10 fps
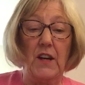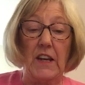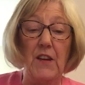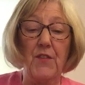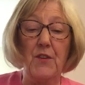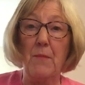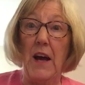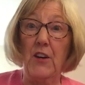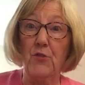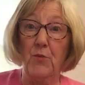Even the
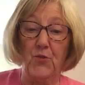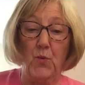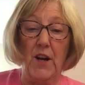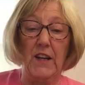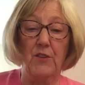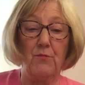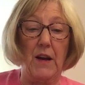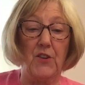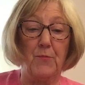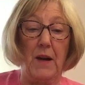man who was working the
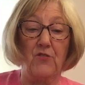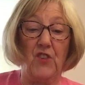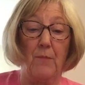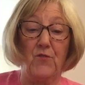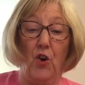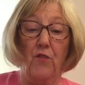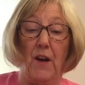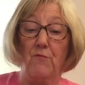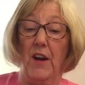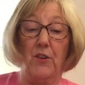roundabout jumped off
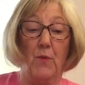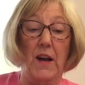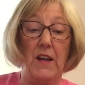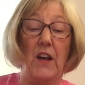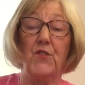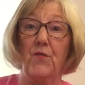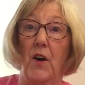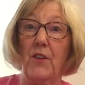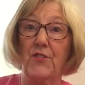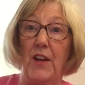and ran away as
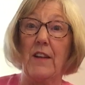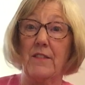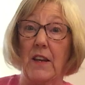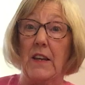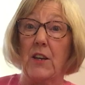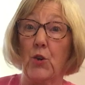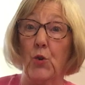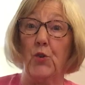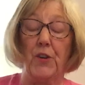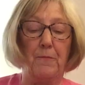fast as he could.